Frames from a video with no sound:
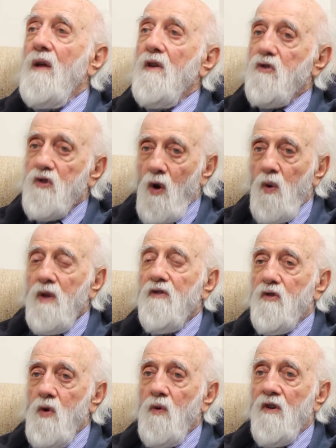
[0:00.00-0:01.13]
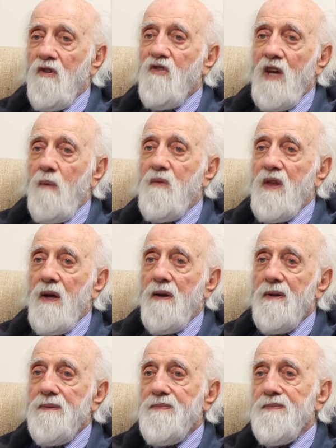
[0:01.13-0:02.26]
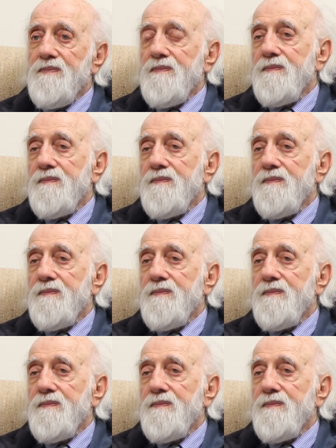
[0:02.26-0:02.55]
The soul is doing the same thing.